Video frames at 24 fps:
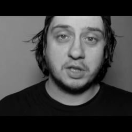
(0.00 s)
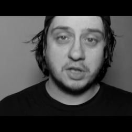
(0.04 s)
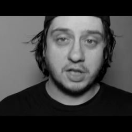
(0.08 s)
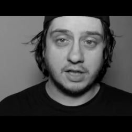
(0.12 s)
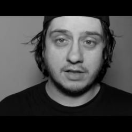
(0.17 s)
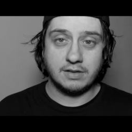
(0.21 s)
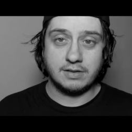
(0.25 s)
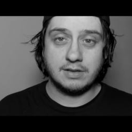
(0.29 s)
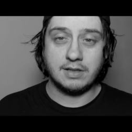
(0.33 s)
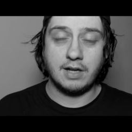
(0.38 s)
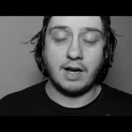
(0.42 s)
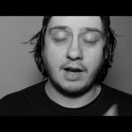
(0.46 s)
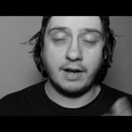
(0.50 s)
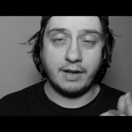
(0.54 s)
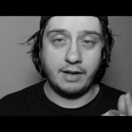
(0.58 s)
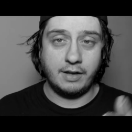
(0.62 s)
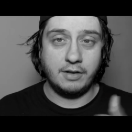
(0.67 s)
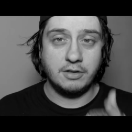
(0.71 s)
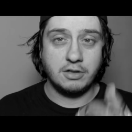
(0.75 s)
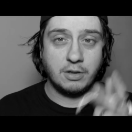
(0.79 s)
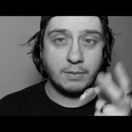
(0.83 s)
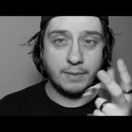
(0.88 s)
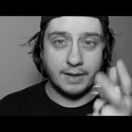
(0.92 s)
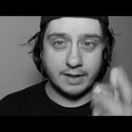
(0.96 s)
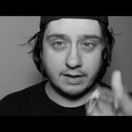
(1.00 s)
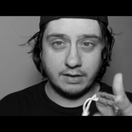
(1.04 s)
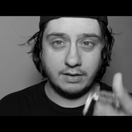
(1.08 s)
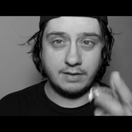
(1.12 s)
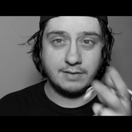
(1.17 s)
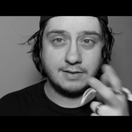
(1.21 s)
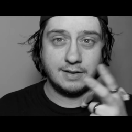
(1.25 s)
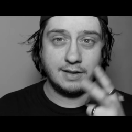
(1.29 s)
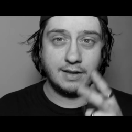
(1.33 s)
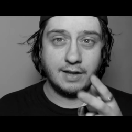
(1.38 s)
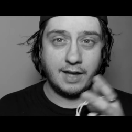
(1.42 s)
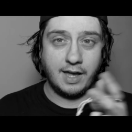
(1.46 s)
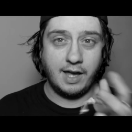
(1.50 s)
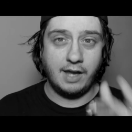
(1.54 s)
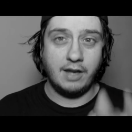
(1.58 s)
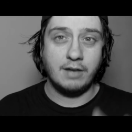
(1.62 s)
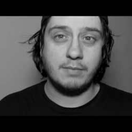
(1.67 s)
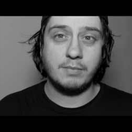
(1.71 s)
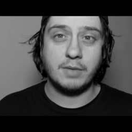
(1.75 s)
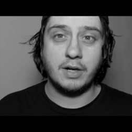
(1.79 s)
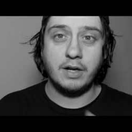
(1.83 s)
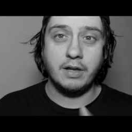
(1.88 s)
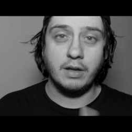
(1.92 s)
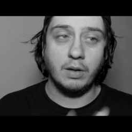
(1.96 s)
just talking directly to the
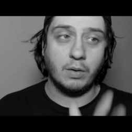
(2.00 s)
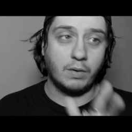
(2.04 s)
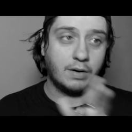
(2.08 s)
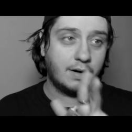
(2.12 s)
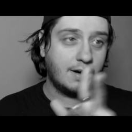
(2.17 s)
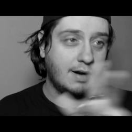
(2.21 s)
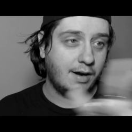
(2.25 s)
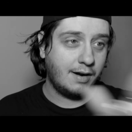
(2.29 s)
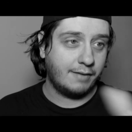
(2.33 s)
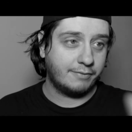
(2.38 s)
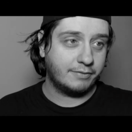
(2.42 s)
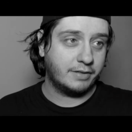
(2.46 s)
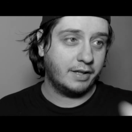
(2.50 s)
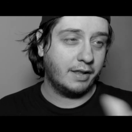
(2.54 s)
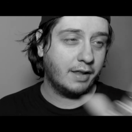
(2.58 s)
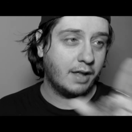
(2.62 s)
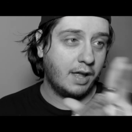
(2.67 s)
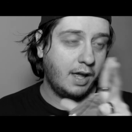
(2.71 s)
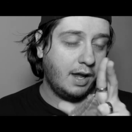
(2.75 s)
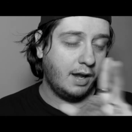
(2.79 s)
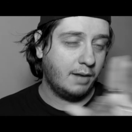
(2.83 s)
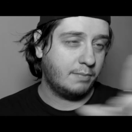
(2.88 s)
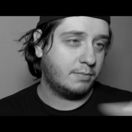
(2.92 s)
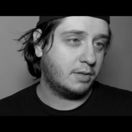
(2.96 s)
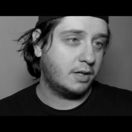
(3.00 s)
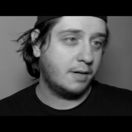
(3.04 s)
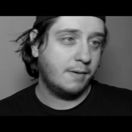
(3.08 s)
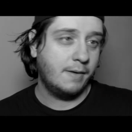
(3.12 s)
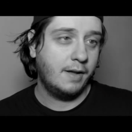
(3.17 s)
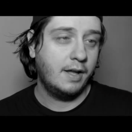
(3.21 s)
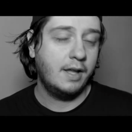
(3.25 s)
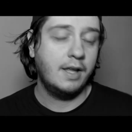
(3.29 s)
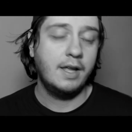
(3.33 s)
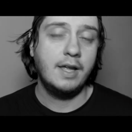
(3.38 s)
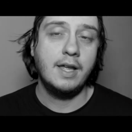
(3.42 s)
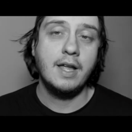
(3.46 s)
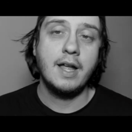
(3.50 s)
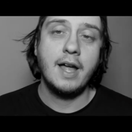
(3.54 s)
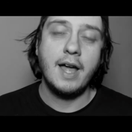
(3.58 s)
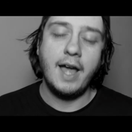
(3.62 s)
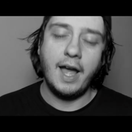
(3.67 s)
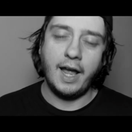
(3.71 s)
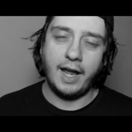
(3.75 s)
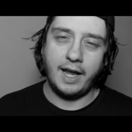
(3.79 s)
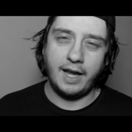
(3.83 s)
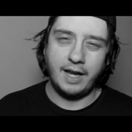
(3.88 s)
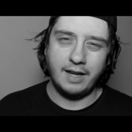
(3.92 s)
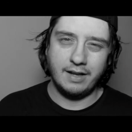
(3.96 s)
camera or off to the camera.
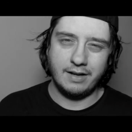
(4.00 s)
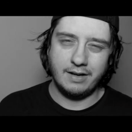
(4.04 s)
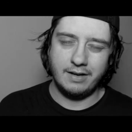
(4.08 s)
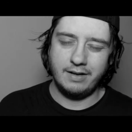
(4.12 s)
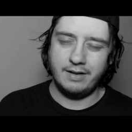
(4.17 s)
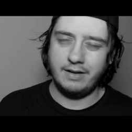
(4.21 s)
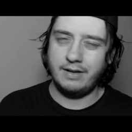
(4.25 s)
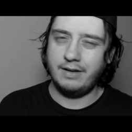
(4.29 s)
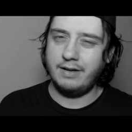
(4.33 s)
And